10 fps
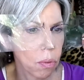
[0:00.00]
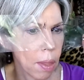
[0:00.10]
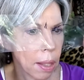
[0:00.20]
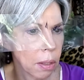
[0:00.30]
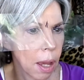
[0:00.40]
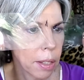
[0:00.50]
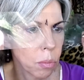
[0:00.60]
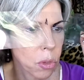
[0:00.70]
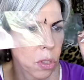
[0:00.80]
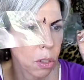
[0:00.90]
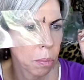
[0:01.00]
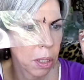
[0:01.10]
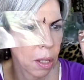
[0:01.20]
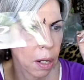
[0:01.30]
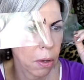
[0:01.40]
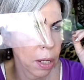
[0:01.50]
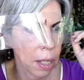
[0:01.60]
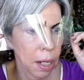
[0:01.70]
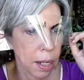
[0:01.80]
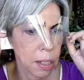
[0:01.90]
that line will still be there
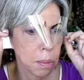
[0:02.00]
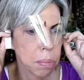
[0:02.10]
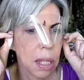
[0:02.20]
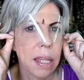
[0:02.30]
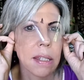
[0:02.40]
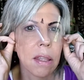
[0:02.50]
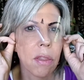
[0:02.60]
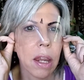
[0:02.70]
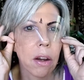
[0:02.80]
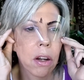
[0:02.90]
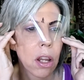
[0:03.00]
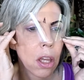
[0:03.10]
and I can place it there.